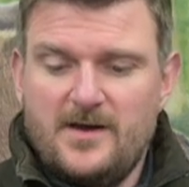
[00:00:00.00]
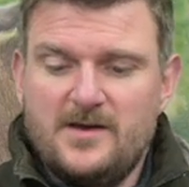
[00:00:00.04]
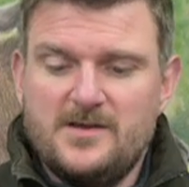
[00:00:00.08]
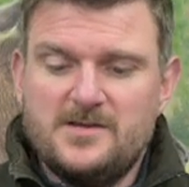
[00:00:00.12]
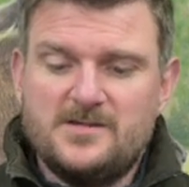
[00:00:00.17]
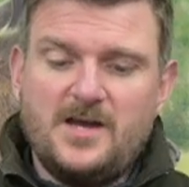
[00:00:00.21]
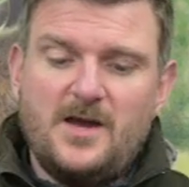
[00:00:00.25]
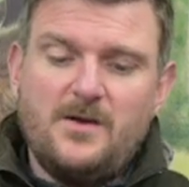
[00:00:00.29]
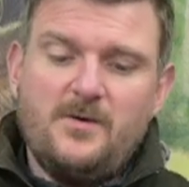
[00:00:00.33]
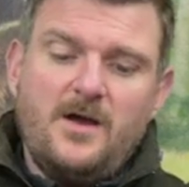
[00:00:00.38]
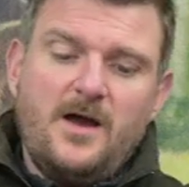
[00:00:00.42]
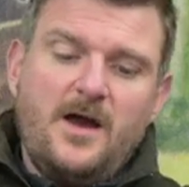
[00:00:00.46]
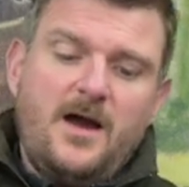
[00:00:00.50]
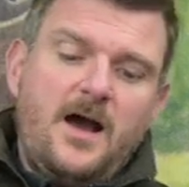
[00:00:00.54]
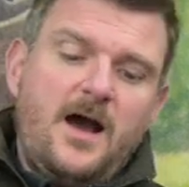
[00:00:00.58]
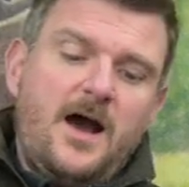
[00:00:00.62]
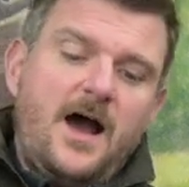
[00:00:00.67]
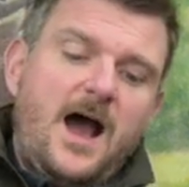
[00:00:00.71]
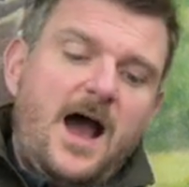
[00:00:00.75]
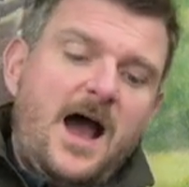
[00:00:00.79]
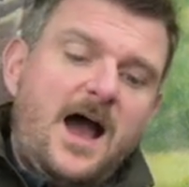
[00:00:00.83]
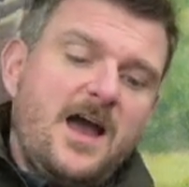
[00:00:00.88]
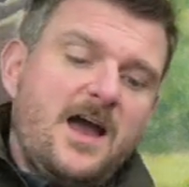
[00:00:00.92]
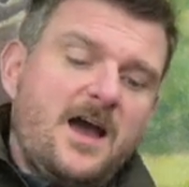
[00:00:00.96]
So
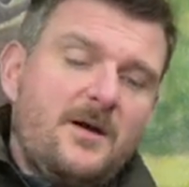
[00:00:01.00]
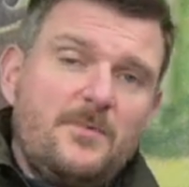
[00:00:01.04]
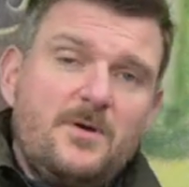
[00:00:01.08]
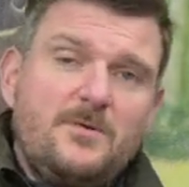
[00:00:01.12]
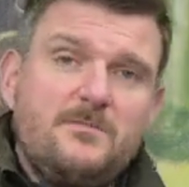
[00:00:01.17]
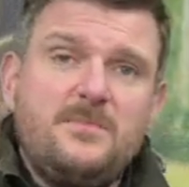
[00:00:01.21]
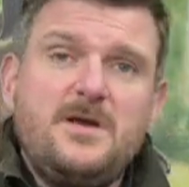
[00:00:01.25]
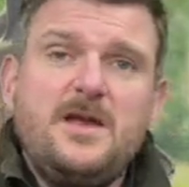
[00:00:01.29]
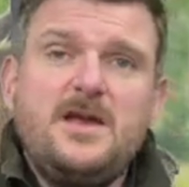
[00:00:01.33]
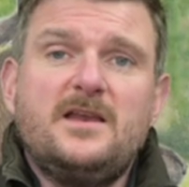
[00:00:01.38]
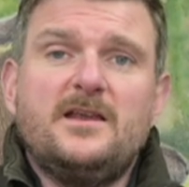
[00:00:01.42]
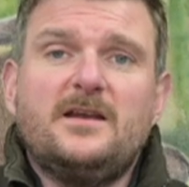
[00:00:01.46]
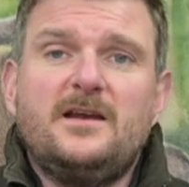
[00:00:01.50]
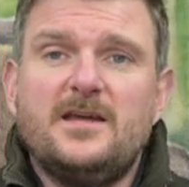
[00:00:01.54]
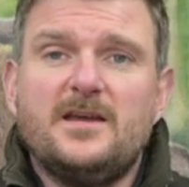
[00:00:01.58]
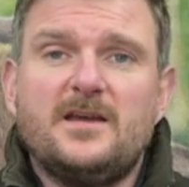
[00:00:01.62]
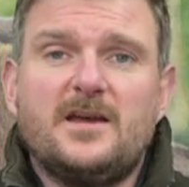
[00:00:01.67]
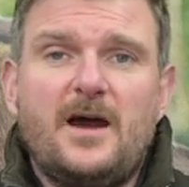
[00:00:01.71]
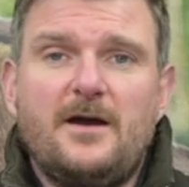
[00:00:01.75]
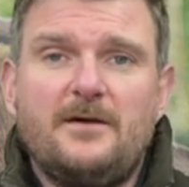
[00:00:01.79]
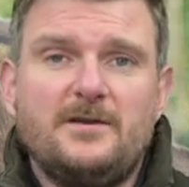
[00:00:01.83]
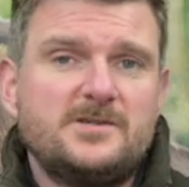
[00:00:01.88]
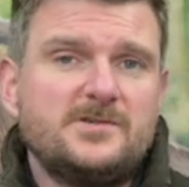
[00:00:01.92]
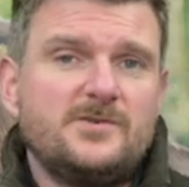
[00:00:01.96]
I am immediately
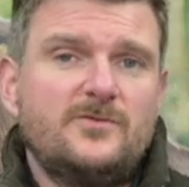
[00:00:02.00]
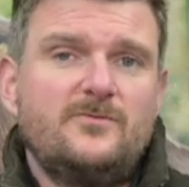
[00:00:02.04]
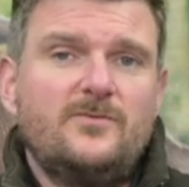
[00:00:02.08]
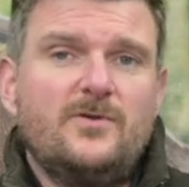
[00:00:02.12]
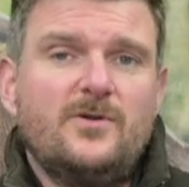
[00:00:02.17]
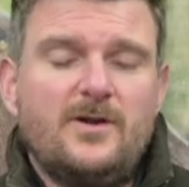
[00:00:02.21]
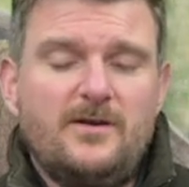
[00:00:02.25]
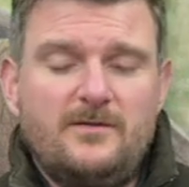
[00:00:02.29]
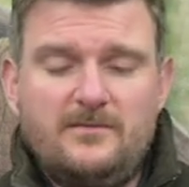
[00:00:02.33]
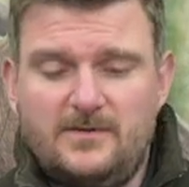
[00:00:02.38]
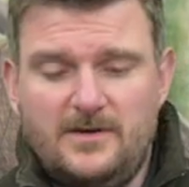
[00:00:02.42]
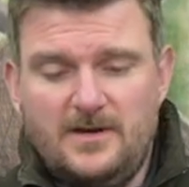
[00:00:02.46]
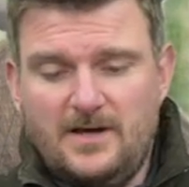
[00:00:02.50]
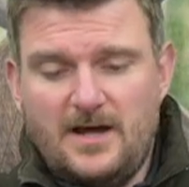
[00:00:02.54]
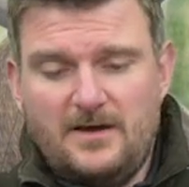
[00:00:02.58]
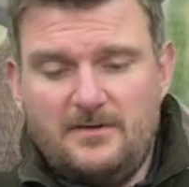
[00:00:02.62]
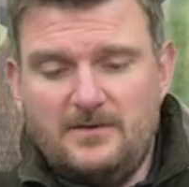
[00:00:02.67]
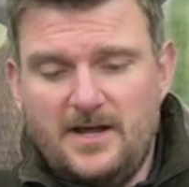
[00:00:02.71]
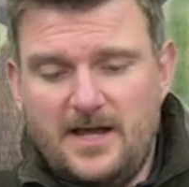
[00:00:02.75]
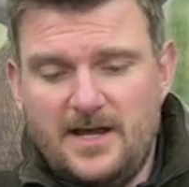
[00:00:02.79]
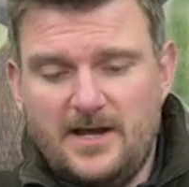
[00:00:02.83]
going to run, you know,